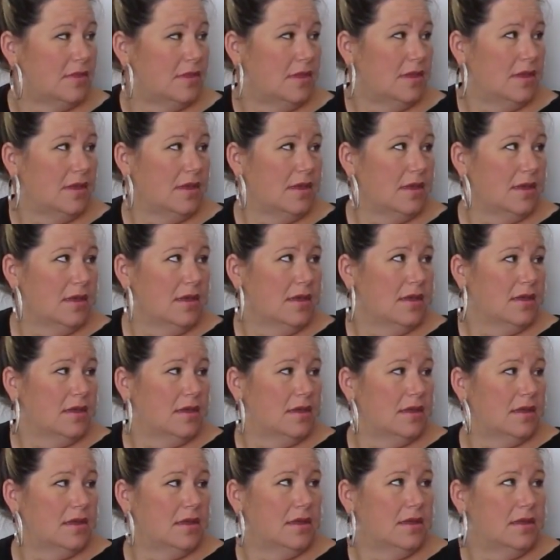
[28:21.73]

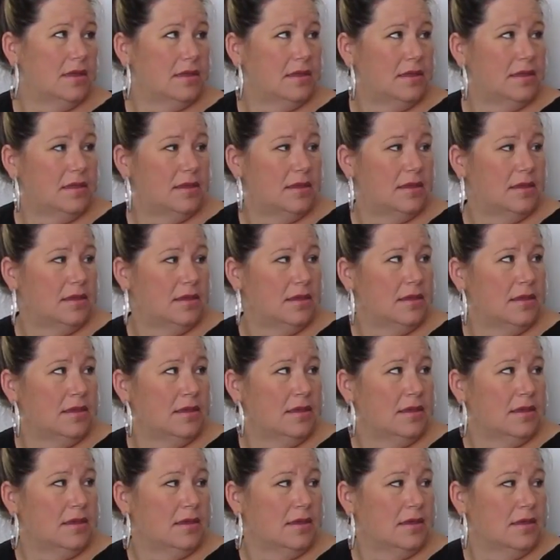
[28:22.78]

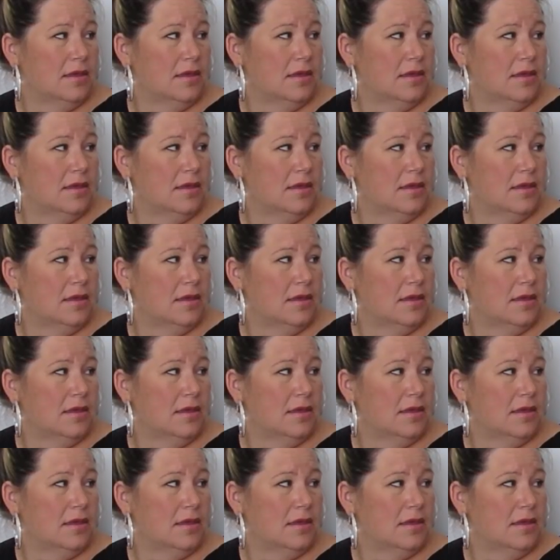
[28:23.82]
(silent)